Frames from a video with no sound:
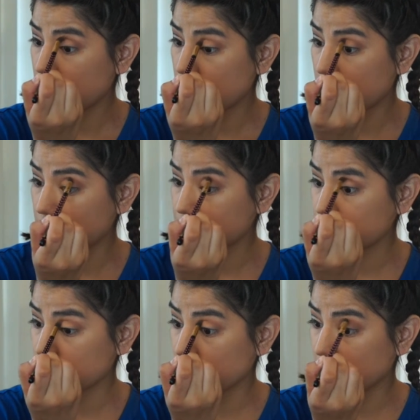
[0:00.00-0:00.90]

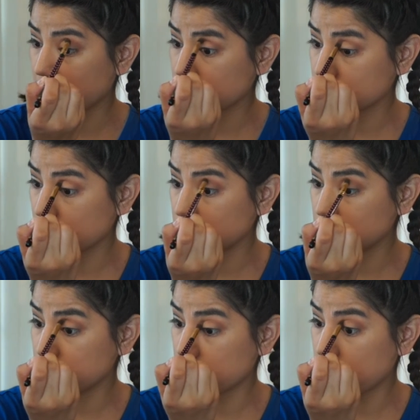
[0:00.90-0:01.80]
having my hair tied
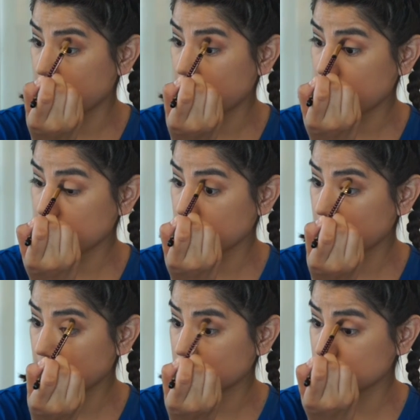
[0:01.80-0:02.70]
to my head,
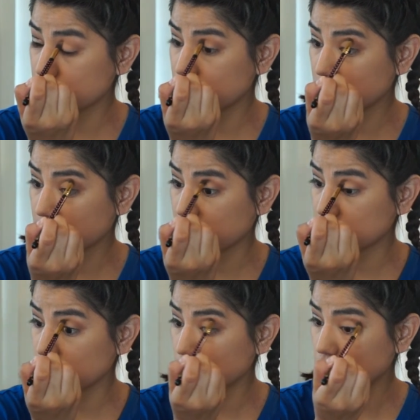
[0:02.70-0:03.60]
and I just feel like I
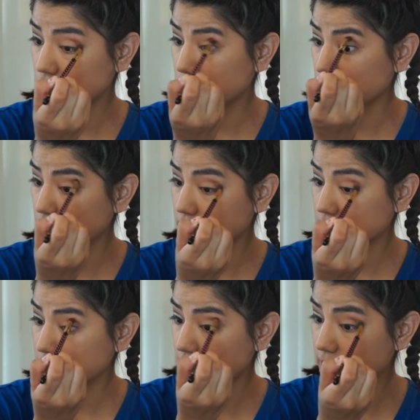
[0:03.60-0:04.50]
don't look good with
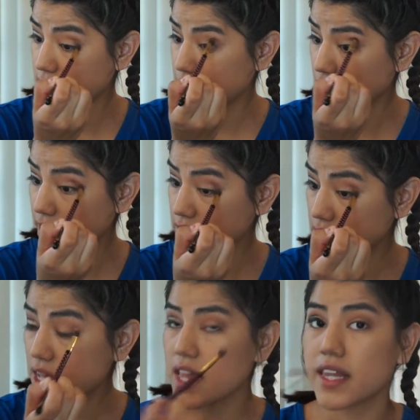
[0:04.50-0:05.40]
these kind of braids.
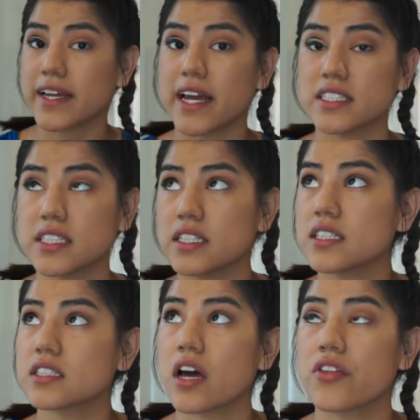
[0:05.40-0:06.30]
Like I see
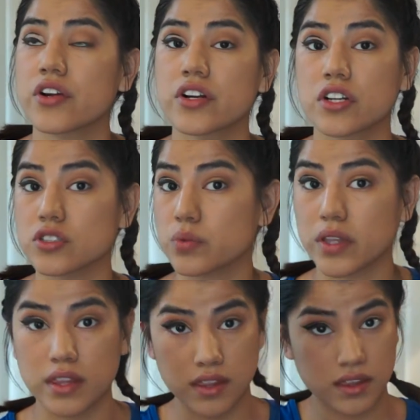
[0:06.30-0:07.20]
these other girls
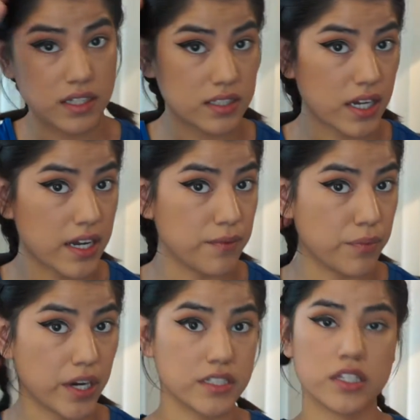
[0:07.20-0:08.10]
with these kind of
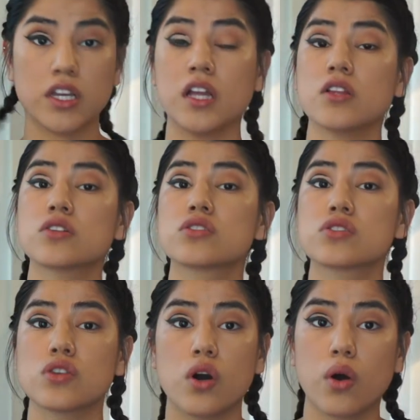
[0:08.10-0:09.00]
braids and they look
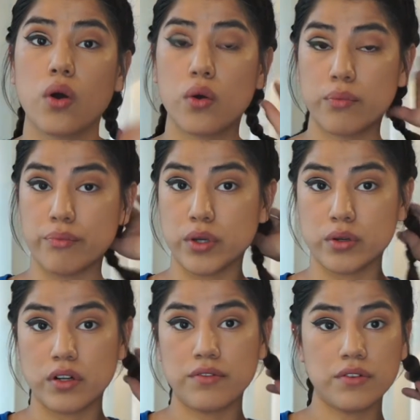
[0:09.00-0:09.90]
so
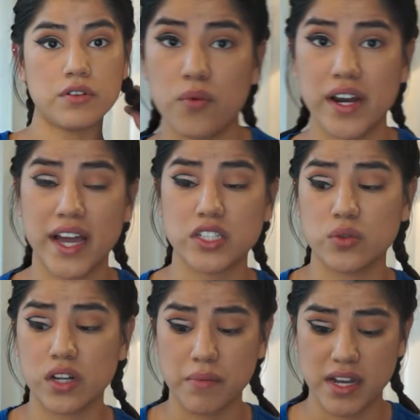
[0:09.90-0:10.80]
beautiful. When I
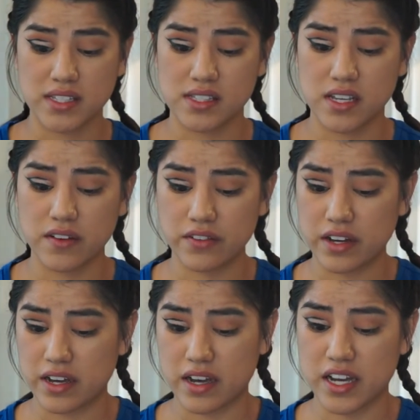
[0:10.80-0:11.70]
do it on myself,
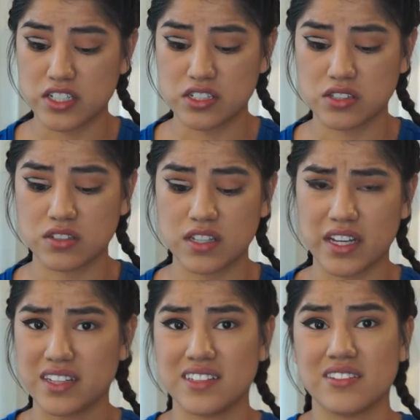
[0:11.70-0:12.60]
I just look
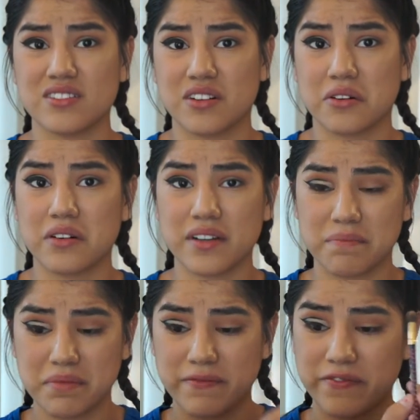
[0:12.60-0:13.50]
like a little girl. I
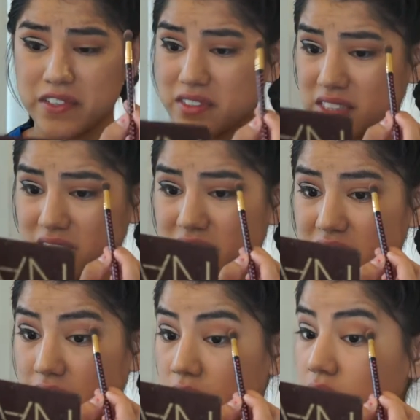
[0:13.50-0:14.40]
feel like,
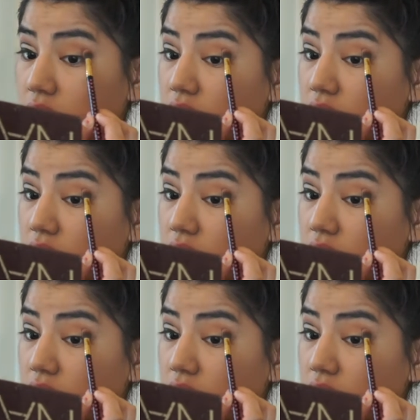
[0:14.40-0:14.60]
ugh.